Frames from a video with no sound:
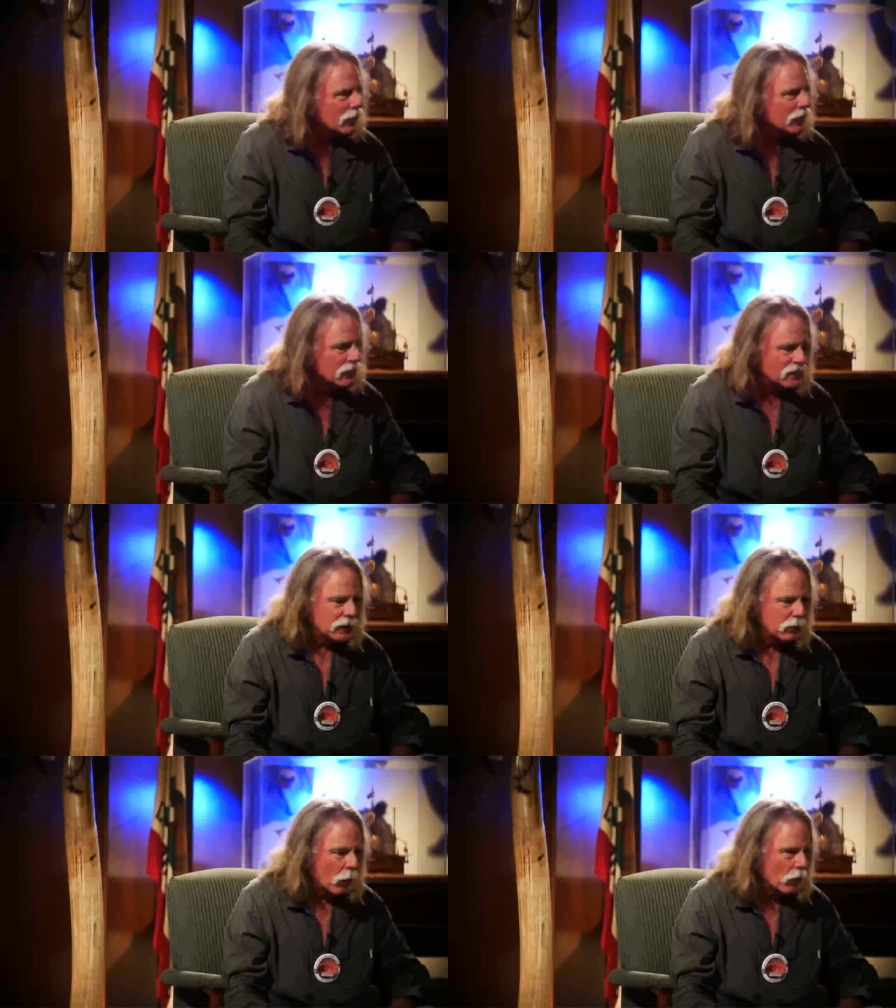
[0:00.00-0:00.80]
And they
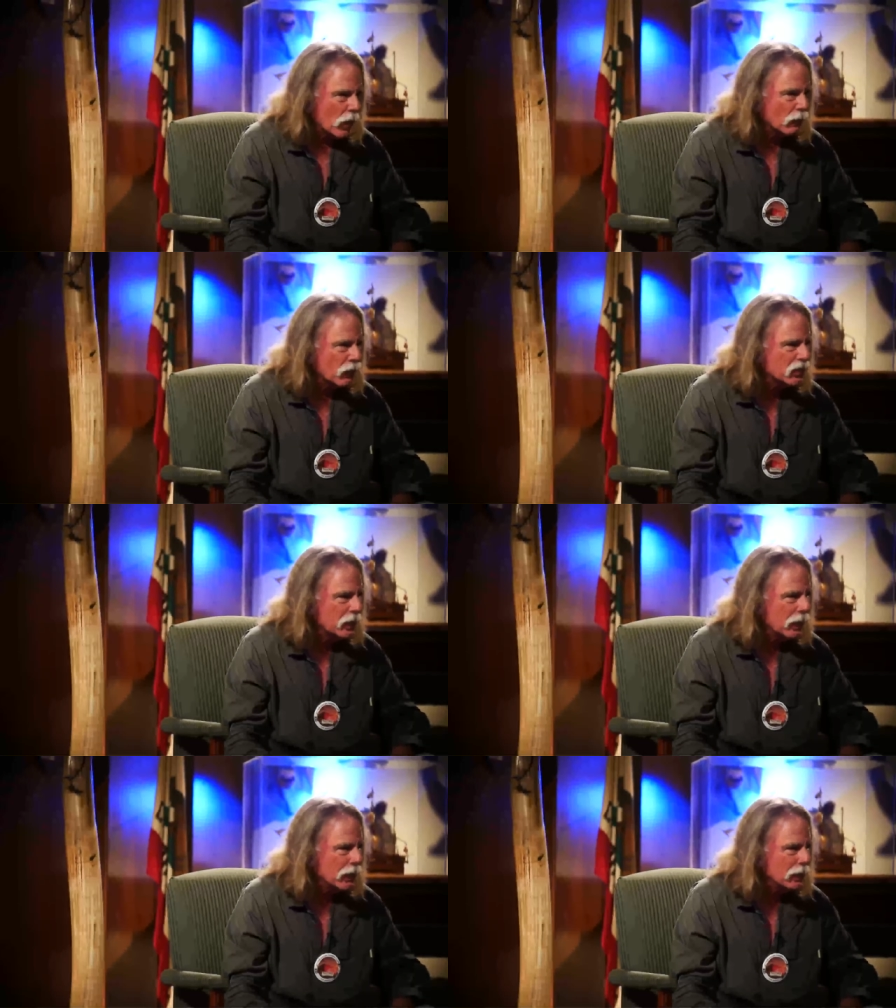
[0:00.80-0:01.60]
said, Well, we're on our first
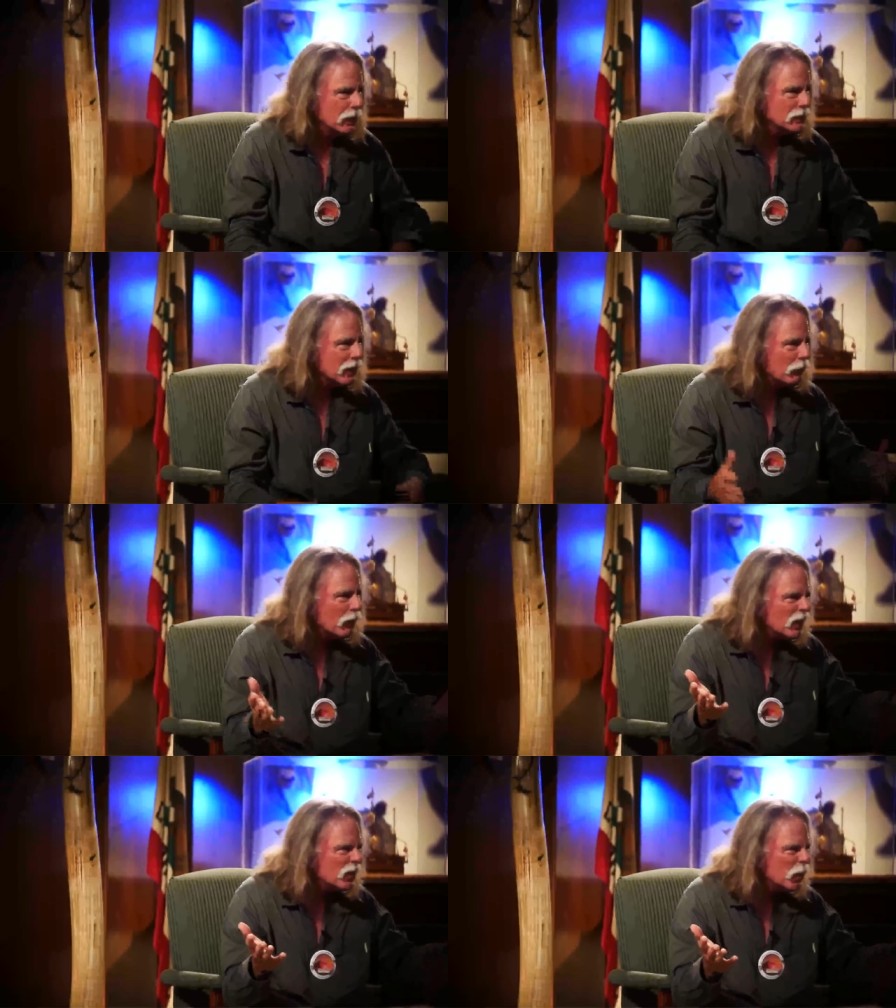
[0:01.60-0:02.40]
date. It's like,
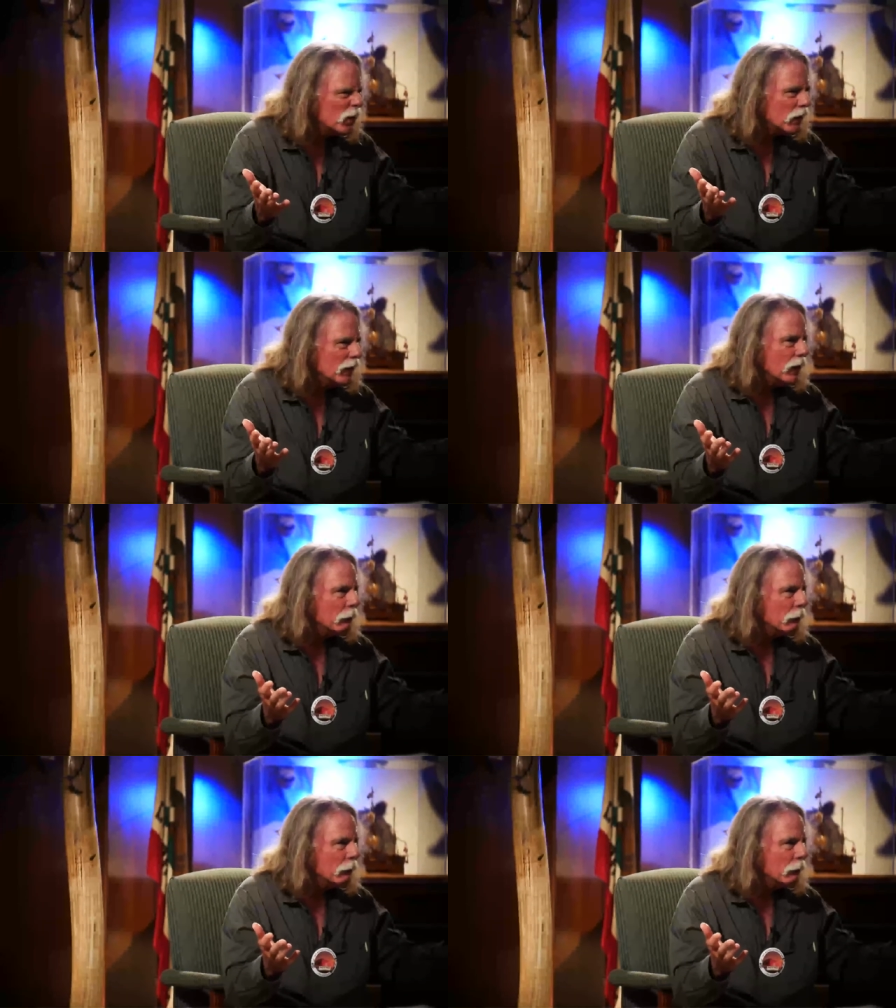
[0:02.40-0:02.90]
What are you doing?